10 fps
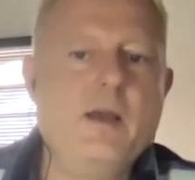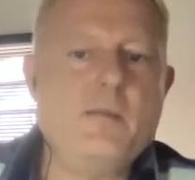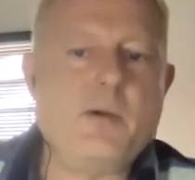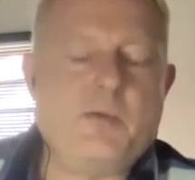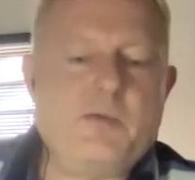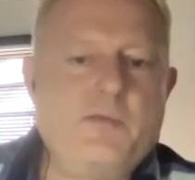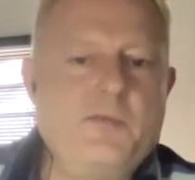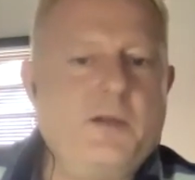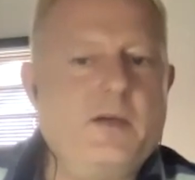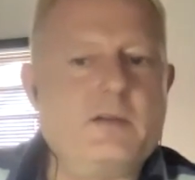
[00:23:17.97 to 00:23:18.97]
but we
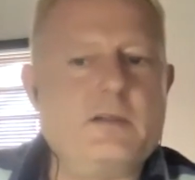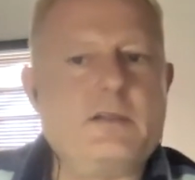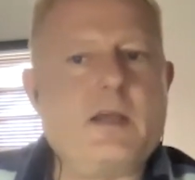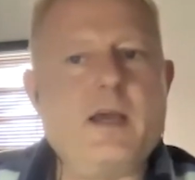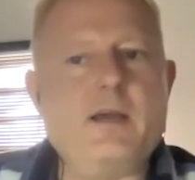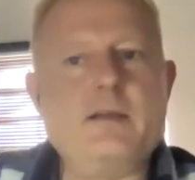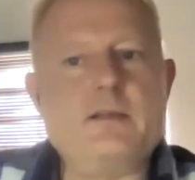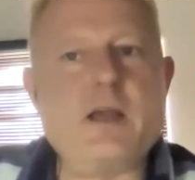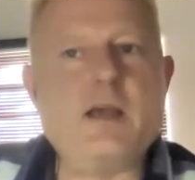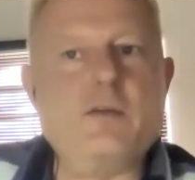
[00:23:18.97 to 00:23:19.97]
definitely got to
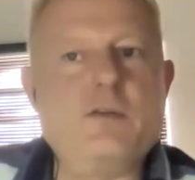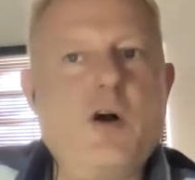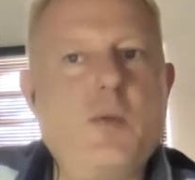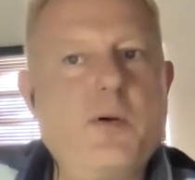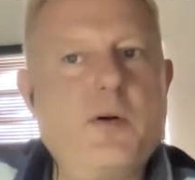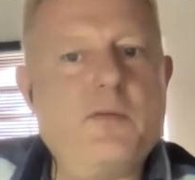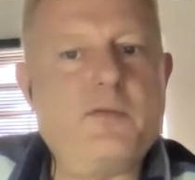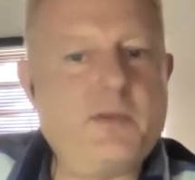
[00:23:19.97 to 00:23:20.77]
stay on top of